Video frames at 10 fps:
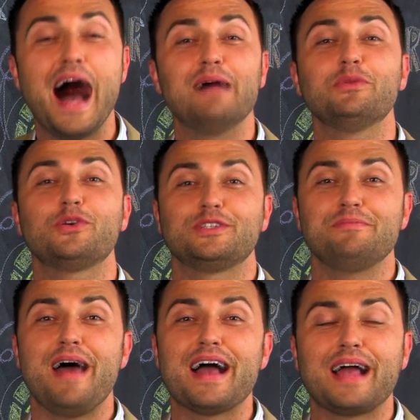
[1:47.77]
I'm Lucas
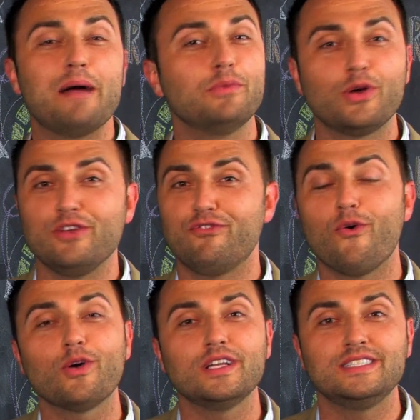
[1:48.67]
Mack. I'm looking
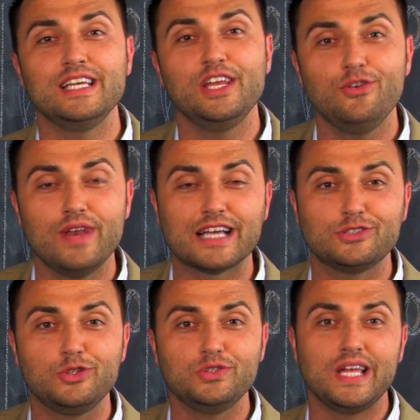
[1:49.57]
forward to seeing you
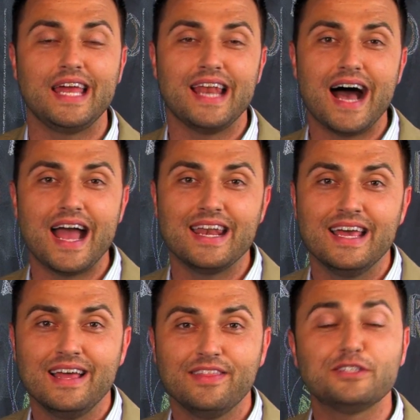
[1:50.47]
next Tuesday at
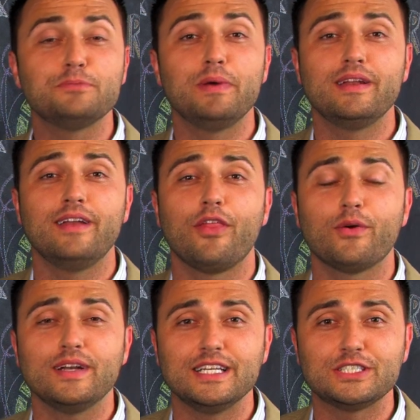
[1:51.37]
9. This has been
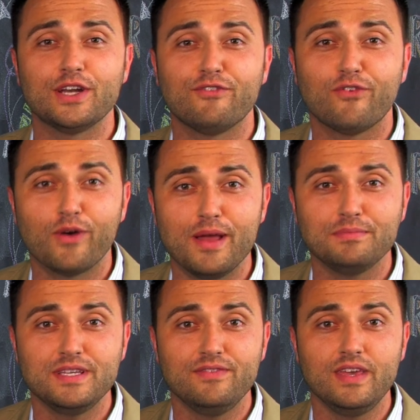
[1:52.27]
another edition of 4AM
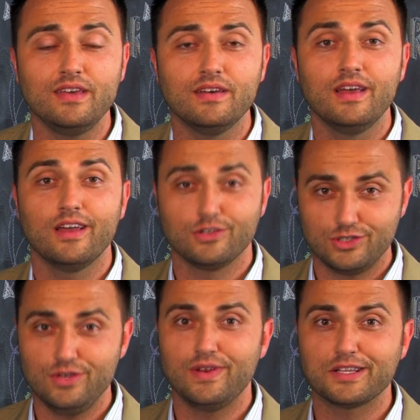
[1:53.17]
TV, and I'll
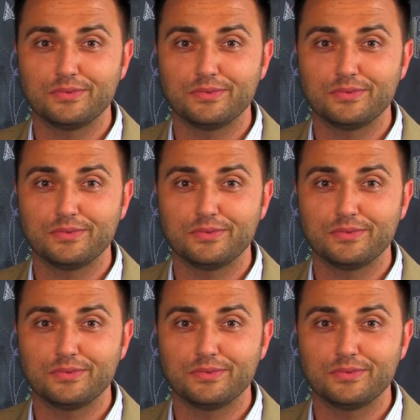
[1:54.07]
see you next